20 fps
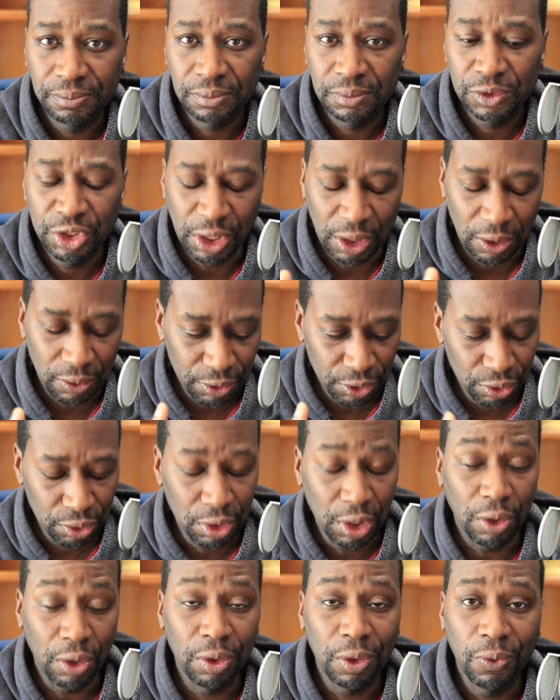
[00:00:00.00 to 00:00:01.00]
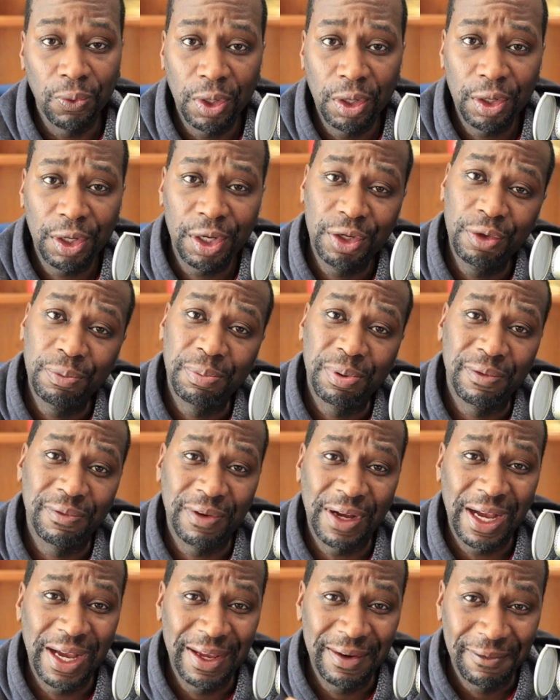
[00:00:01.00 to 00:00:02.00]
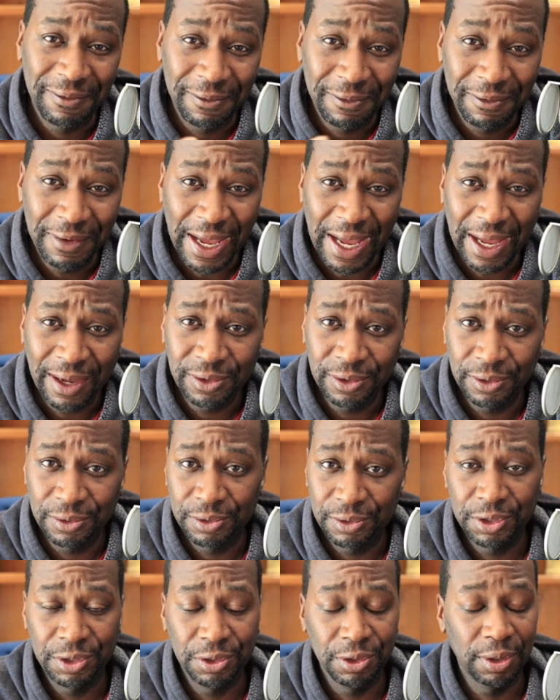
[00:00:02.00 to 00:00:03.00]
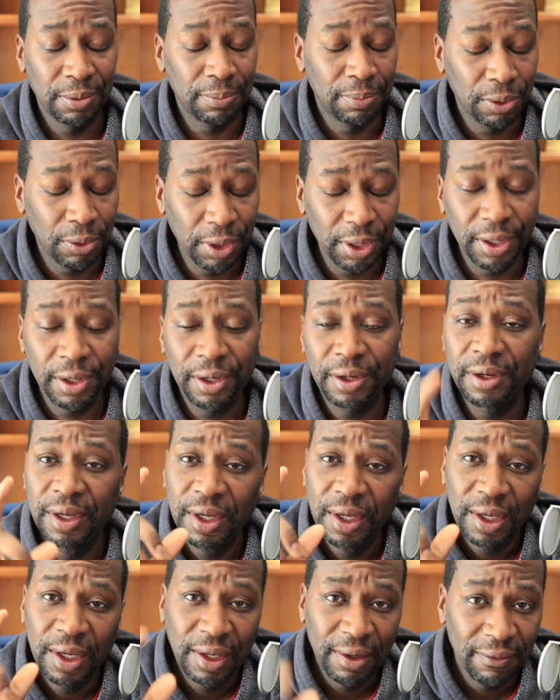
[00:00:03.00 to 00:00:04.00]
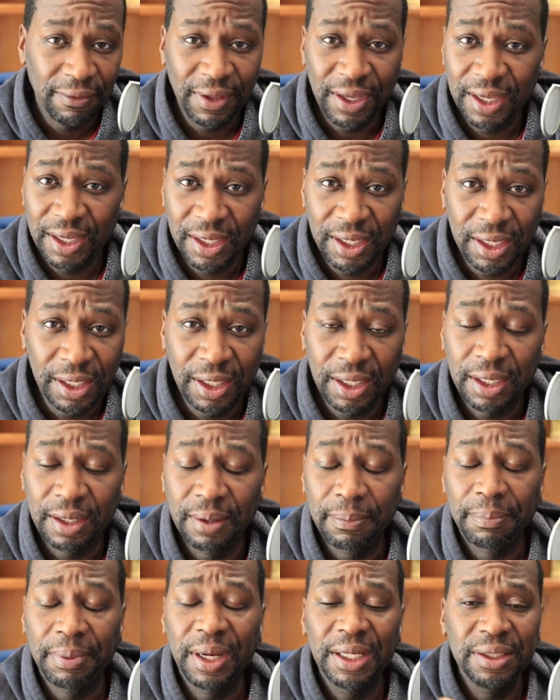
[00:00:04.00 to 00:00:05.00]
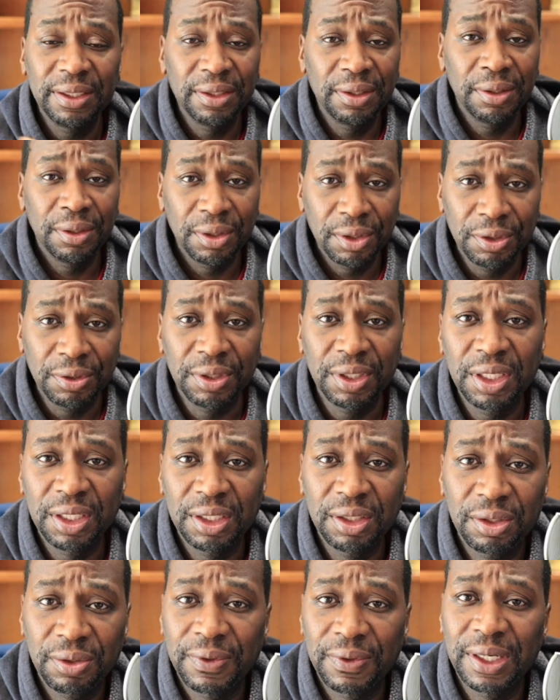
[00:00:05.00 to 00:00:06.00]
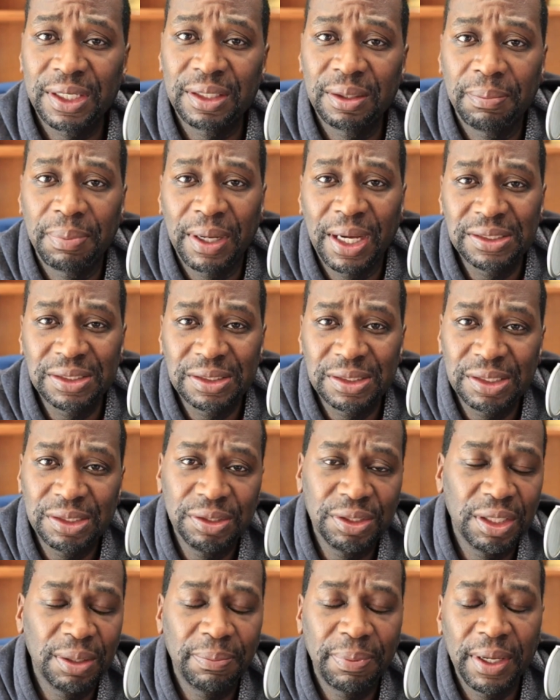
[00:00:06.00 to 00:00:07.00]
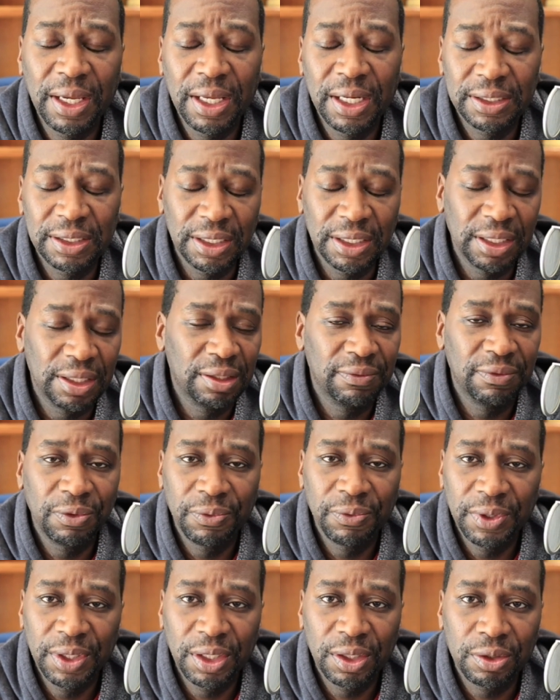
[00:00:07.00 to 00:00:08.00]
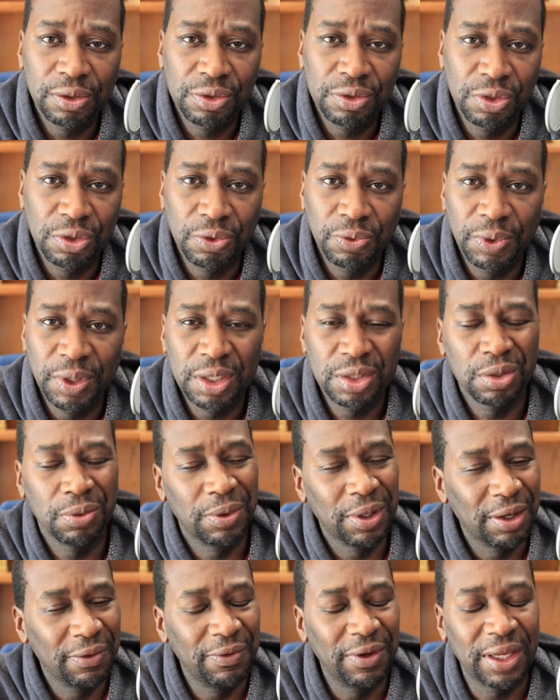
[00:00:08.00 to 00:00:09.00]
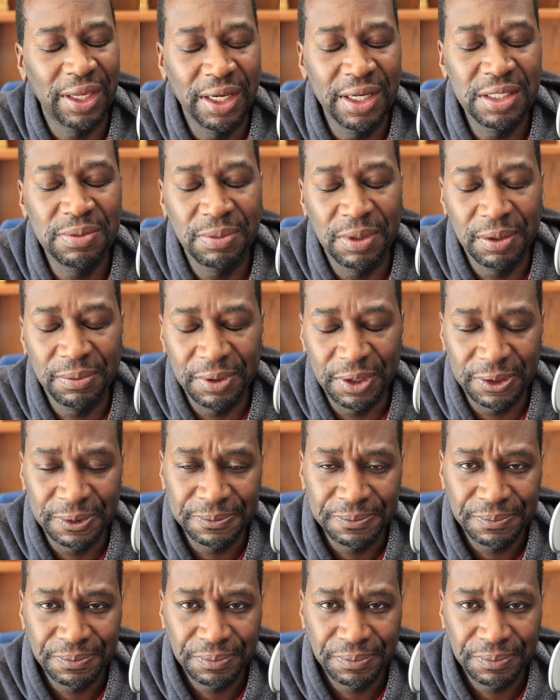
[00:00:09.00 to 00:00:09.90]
So you go to work, you provide value to your employer, they click a button, you get direct deposit, you get paid at the end of a week or 2 weeks or whatever the case may be.